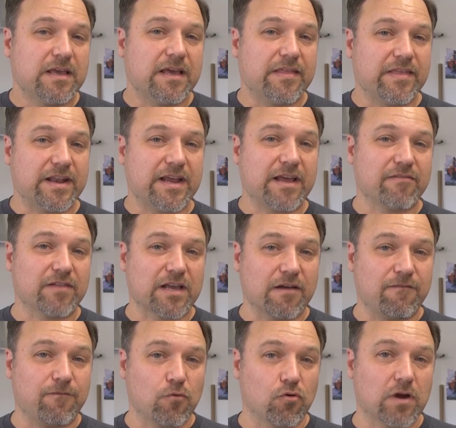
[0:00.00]
and then I have like a
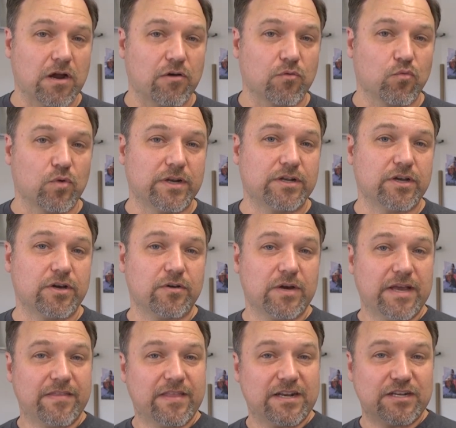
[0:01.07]
4-hour window
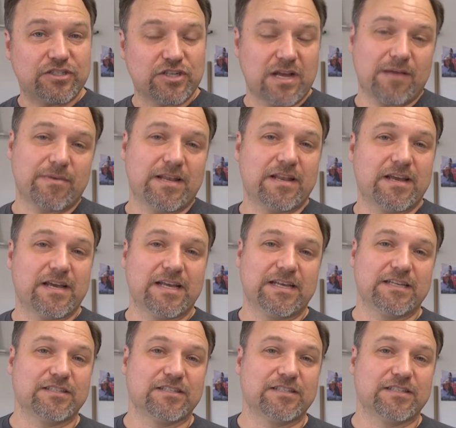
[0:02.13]
and then a job at night.